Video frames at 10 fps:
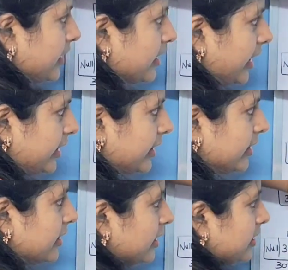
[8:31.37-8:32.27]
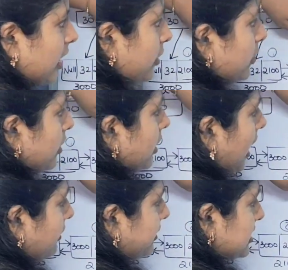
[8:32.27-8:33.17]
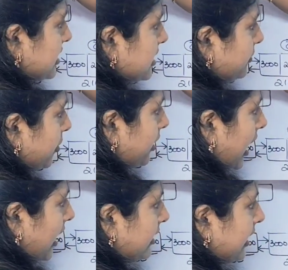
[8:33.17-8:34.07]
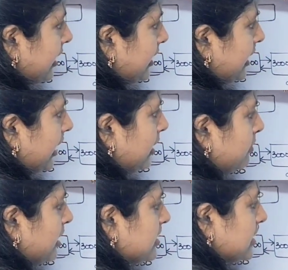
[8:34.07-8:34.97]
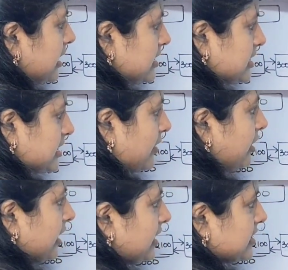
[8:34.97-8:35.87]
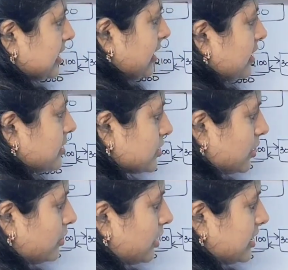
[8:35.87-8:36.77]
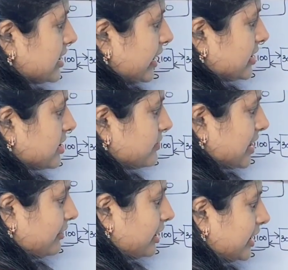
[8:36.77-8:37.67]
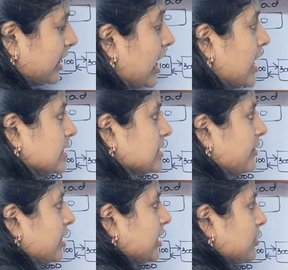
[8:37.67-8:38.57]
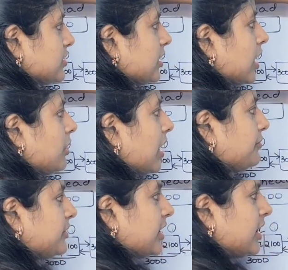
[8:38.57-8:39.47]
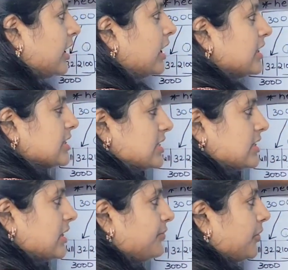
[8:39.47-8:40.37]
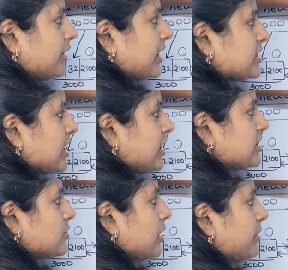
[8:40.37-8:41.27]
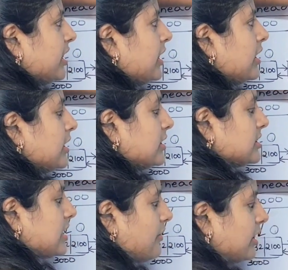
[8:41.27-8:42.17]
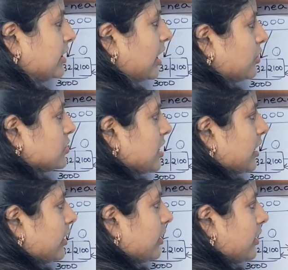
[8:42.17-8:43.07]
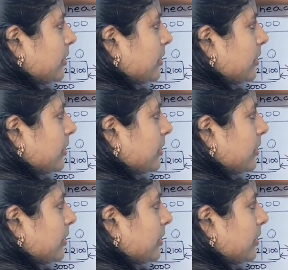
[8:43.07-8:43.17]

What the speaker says: Right. Now, after 64, are there any elements? Yes, 70 is there. So, what is the address of 70? 7000. Now, after 64, next address will be 7000.